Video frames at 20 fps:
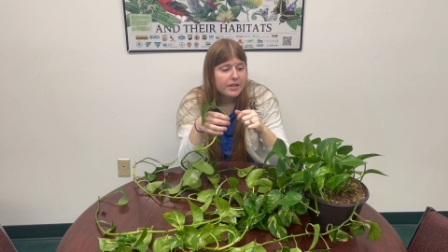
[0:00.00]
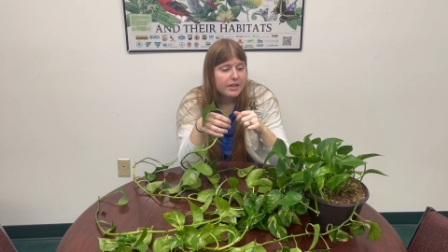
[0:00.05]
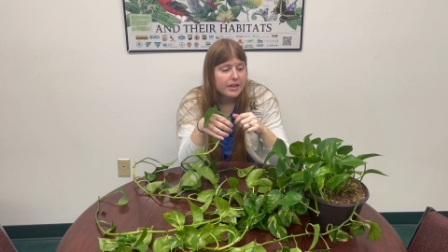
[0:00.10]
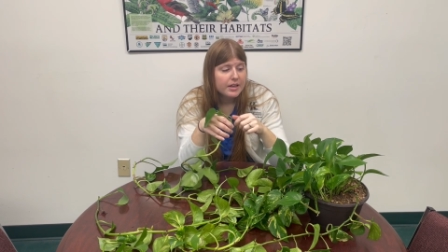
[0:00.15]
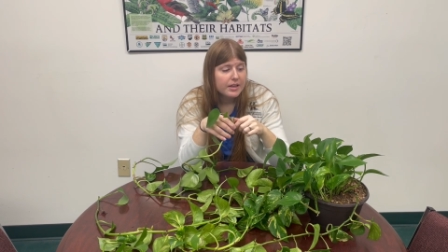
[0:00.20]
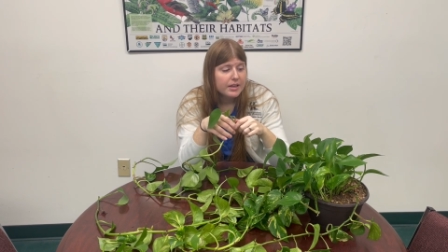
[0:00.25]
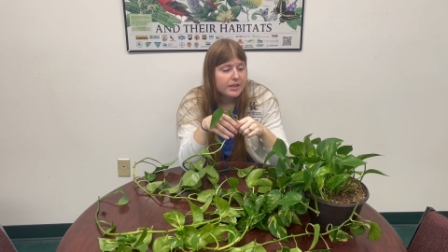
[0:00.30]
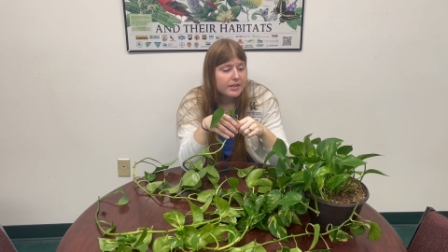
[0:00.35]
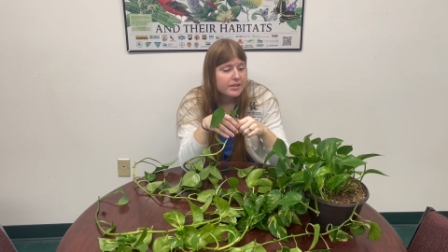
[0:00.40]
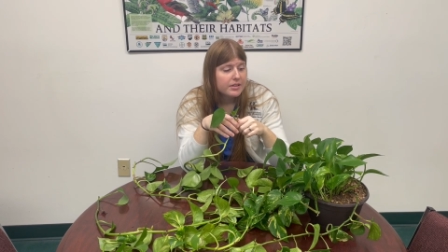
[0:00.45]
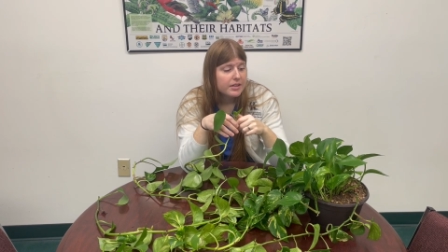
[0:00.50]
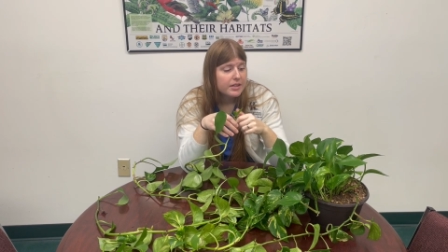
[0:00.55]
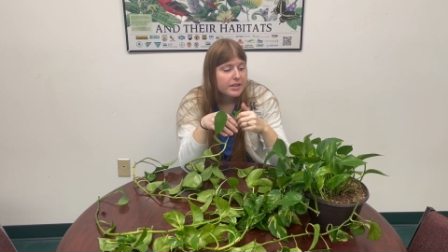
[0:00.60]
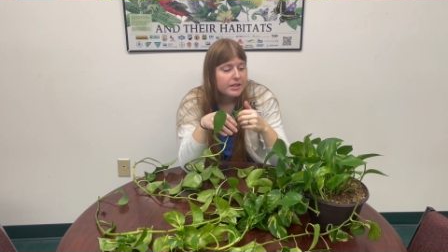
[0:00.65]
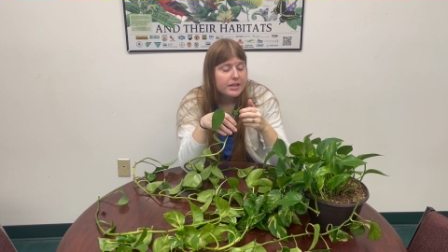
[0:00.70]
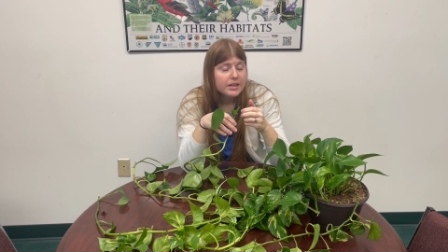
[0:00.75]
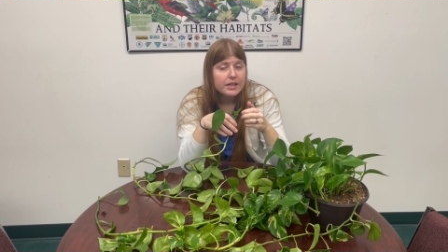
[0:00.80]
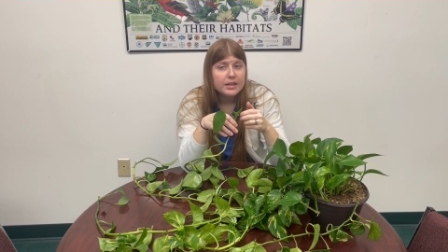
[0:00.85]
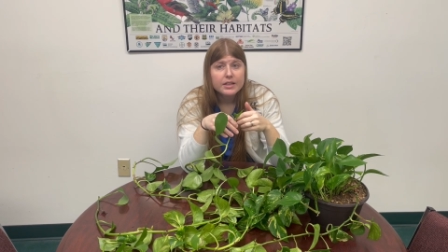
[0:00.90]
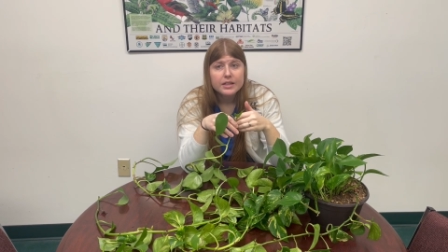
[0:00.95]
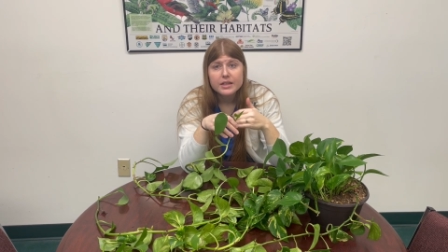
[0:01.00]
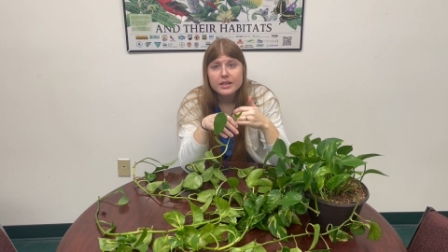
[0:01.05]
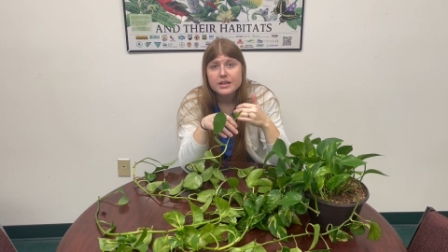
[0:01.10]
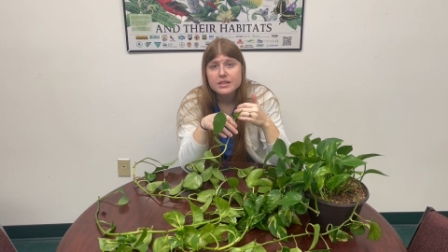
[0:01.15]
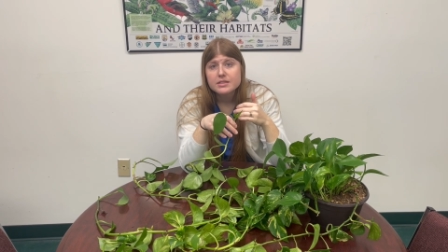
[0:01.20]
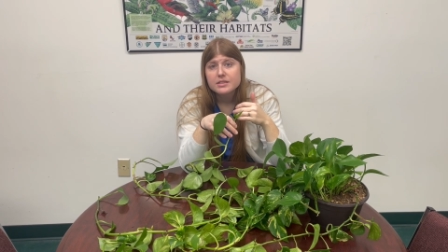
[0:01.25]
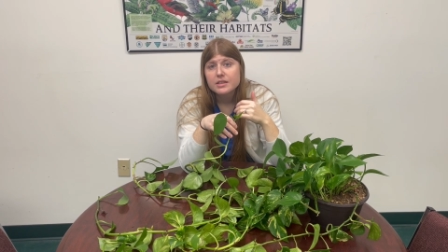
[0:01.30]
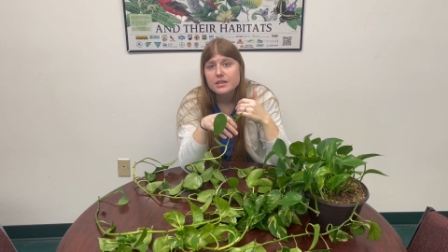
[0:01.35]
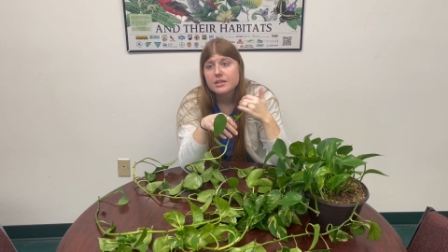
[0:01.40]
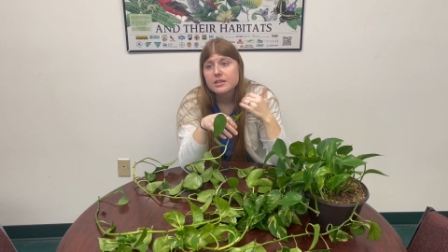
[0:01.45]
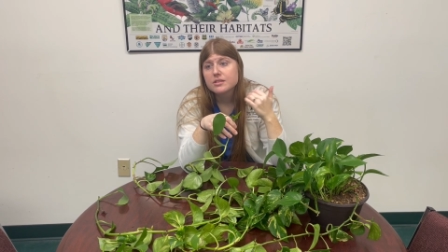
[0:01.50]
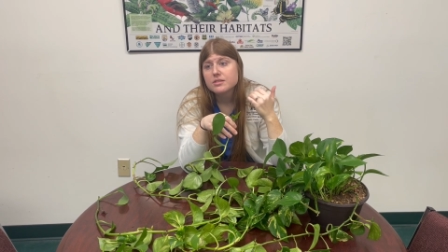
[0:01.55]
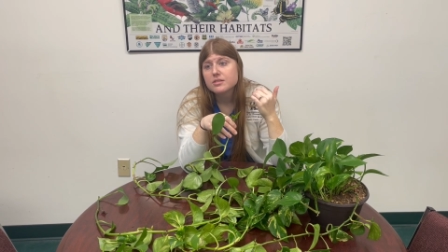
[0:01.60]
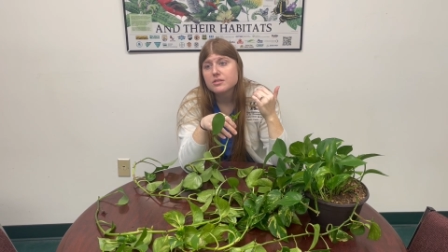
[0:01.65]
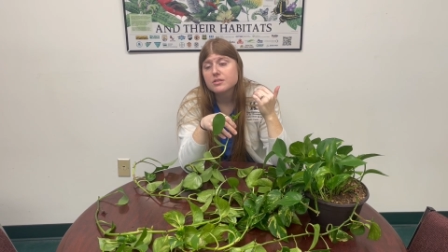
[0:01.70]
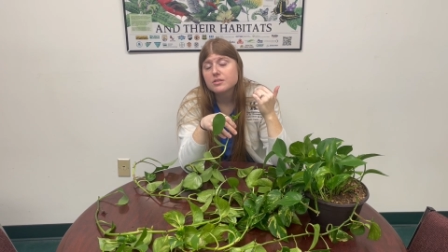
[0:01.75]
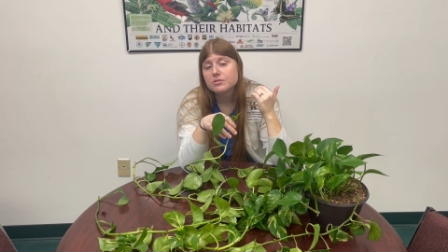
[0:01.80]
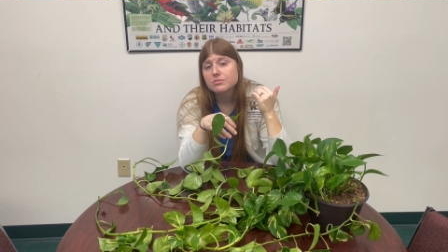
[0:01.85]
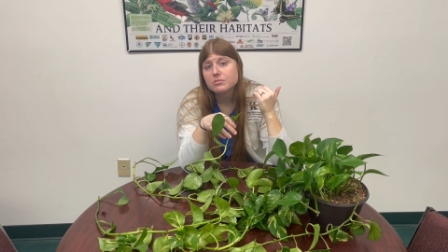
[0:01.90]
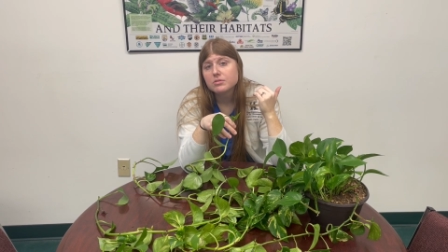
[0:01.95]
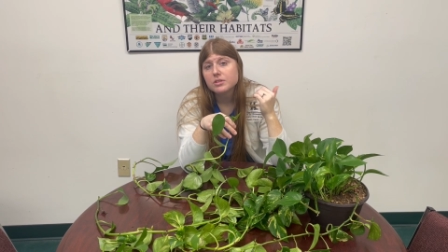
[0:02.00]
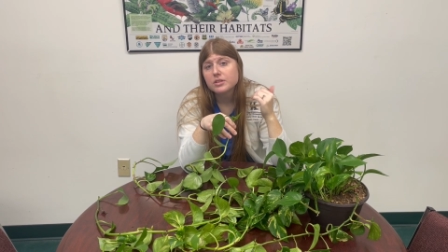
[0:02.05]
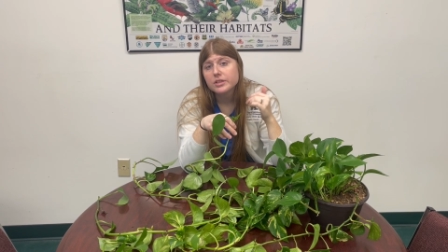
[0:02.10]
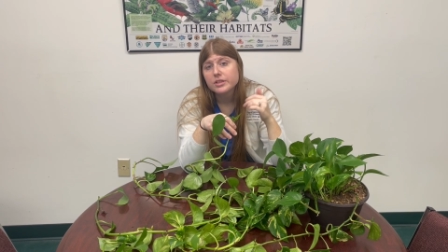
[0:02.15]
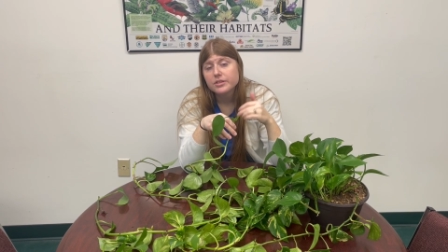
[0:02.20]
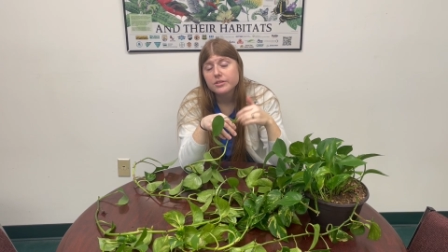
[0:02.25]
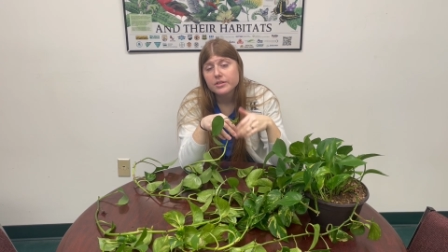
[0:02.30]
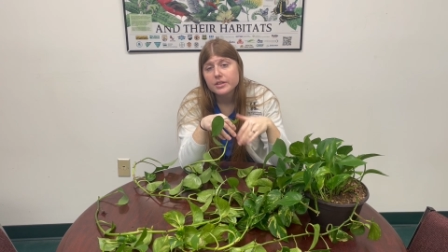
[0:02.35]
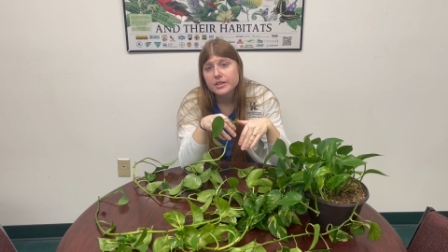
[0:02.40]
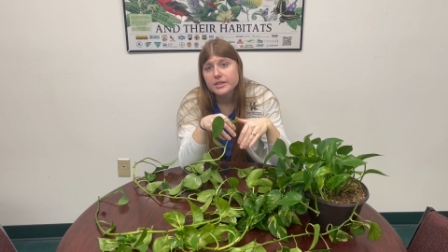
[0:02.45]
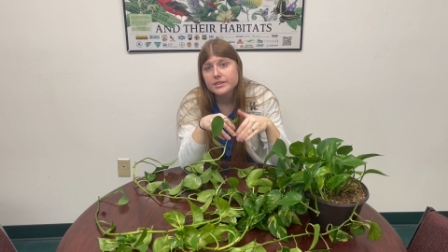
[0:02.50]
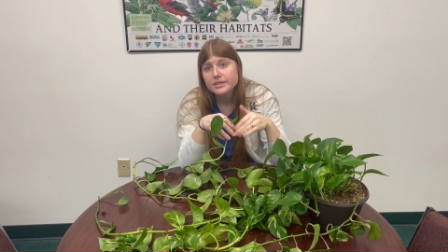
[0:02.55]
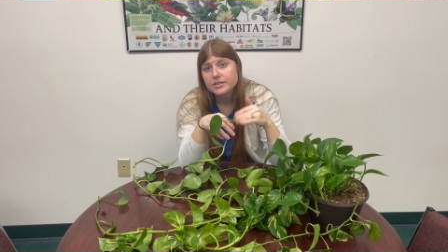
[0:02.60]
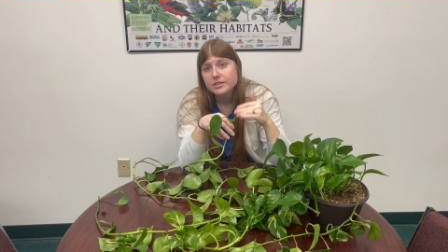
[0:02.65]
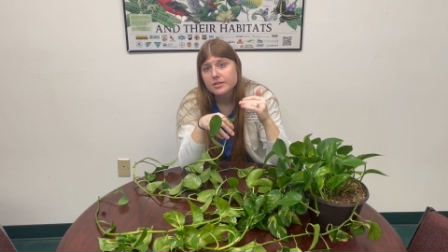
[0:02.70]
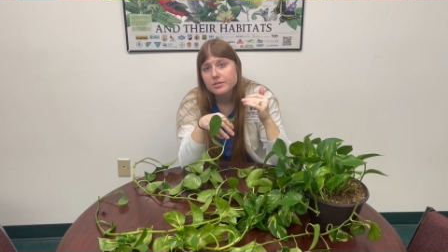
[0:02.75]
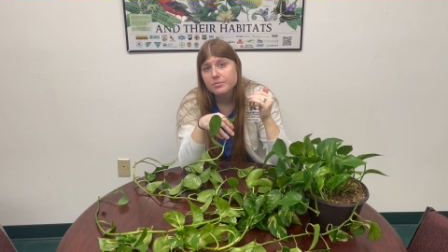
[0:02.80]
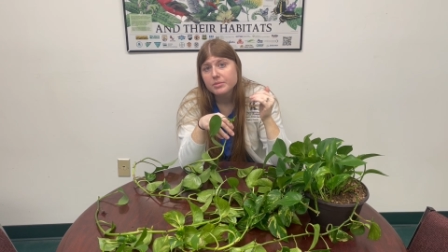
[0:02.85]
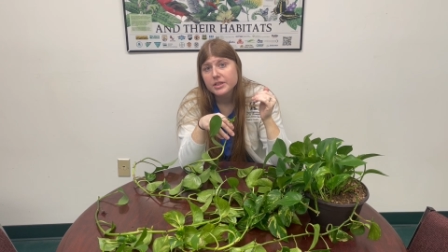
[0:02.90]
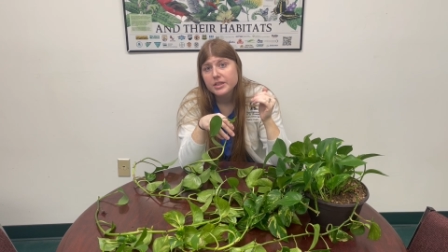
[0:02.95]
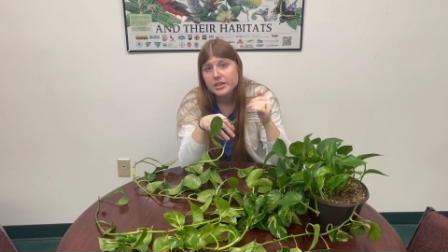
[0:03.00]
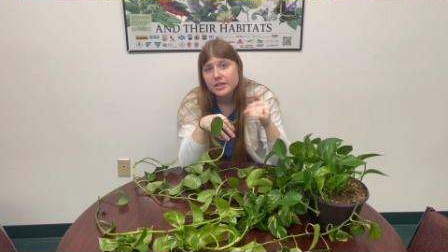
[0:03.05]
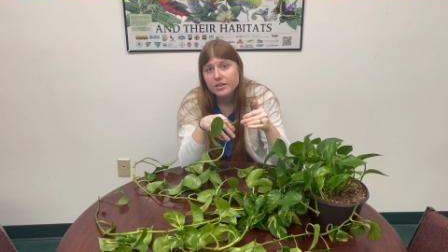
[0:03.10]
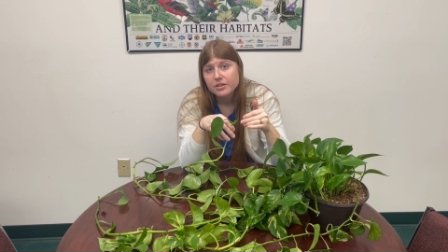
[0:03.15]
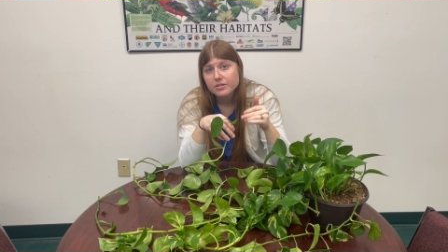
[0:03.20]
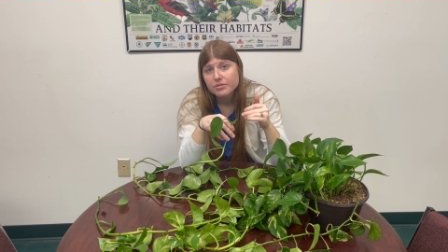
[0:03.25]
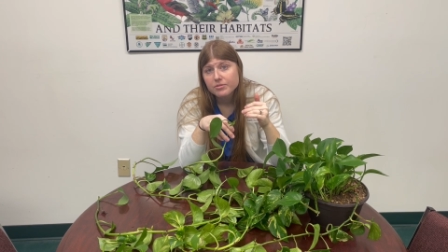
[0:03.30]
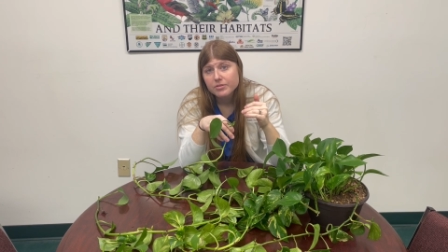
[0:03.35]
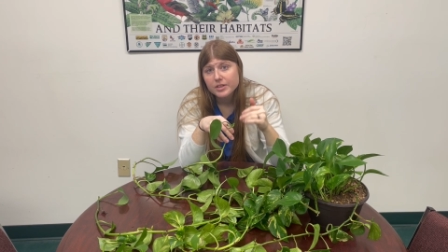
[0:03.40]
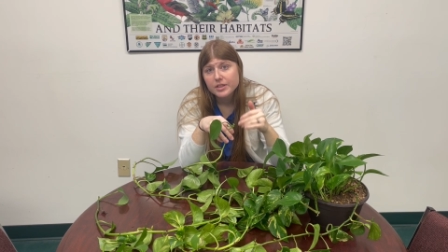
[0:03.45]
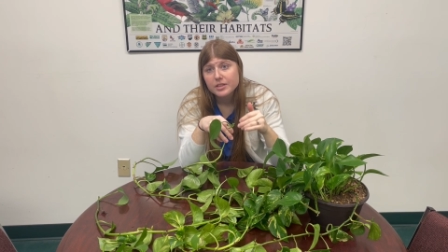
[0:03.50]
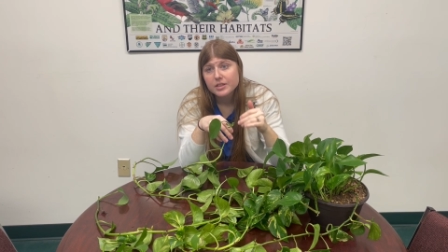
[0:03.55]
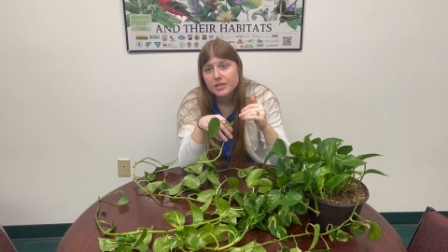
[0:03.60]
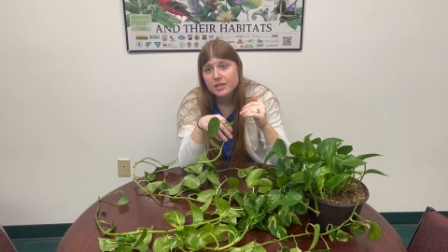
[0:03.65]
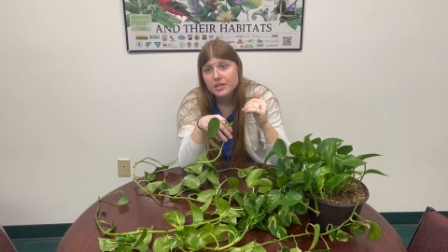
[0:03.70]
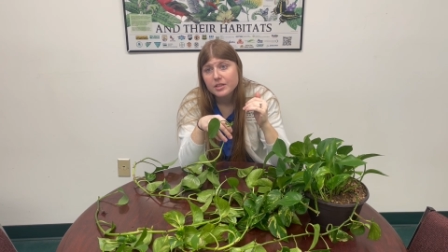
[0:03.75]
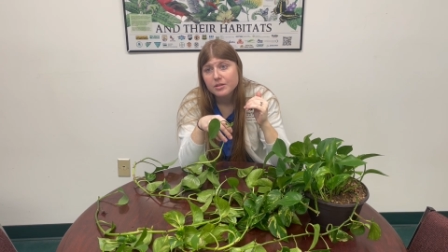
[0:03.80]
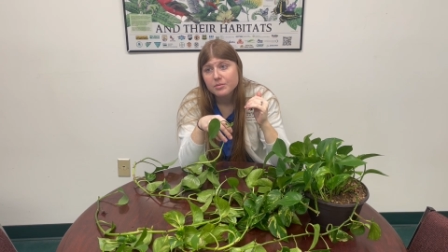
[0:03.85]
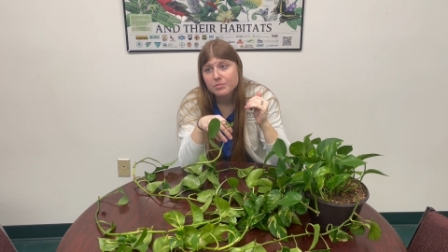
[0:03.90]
And again, like I said, this is a really great beginner-friendly